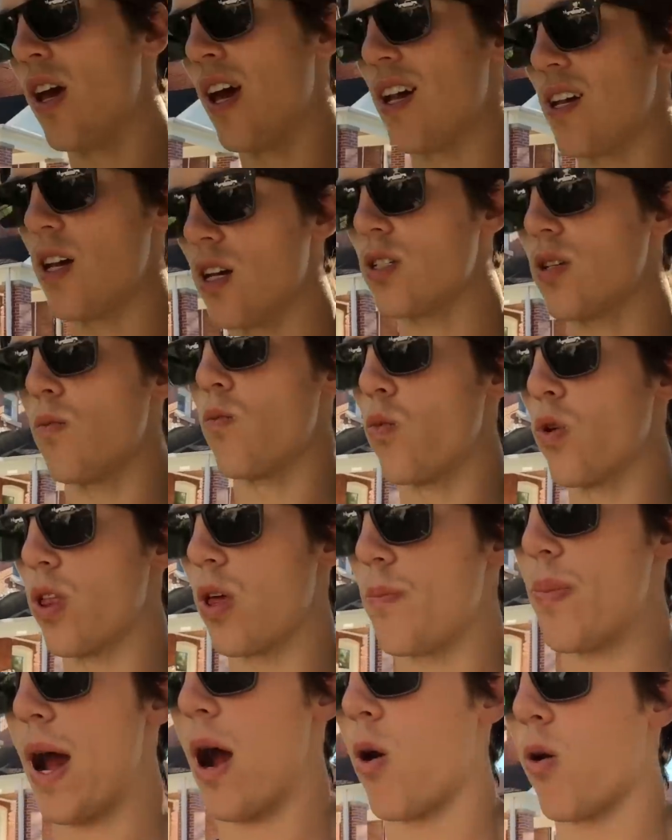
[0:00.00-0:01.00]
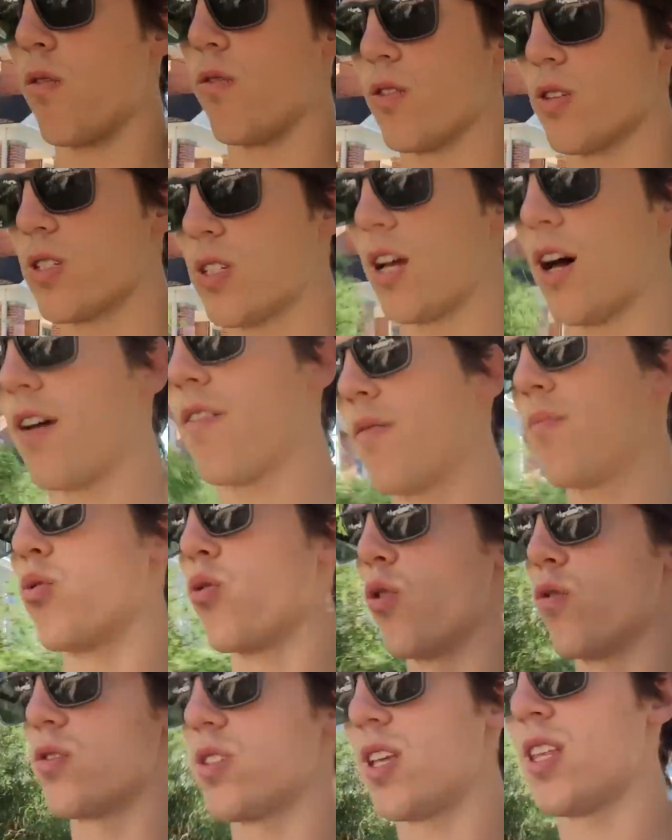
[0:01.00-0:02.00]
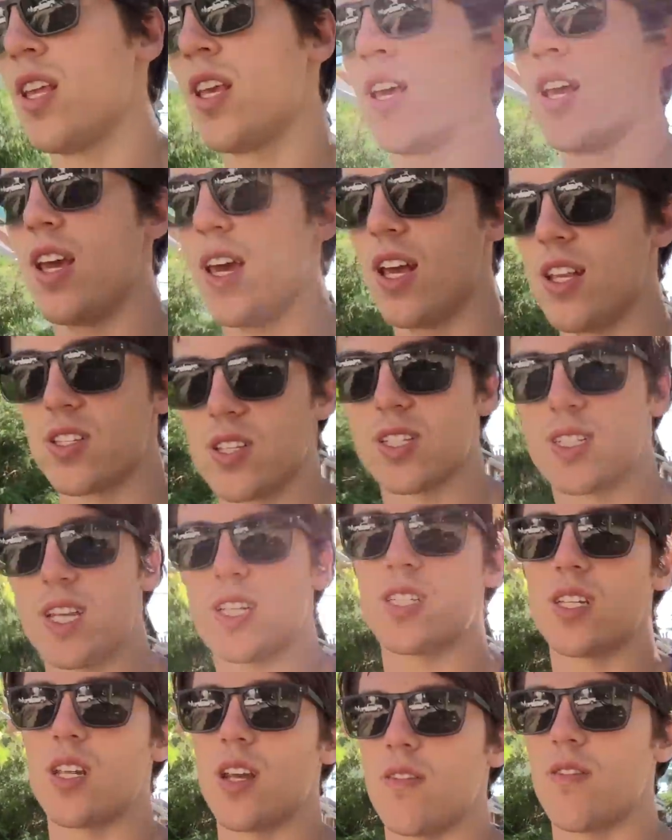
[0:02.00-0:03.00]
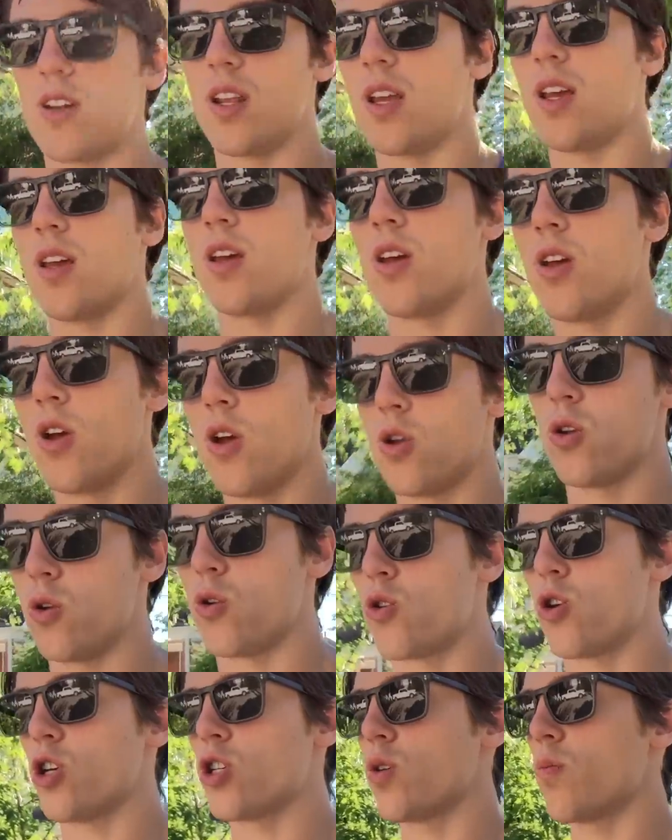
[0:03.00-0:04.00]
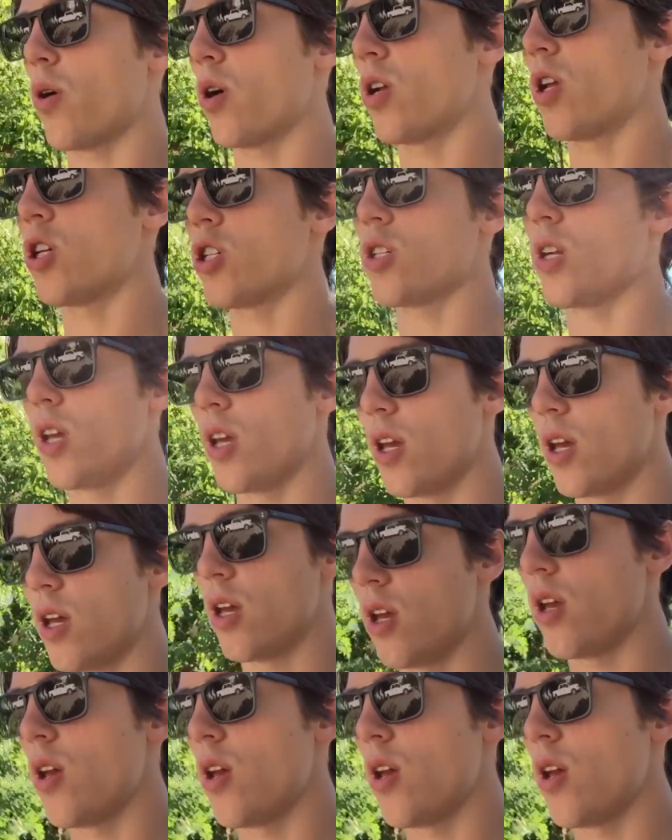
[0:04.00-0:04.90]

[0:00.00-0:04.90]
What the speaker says: It does some really powerful stuff, improves insulin sensitivity, nutrition partitioning,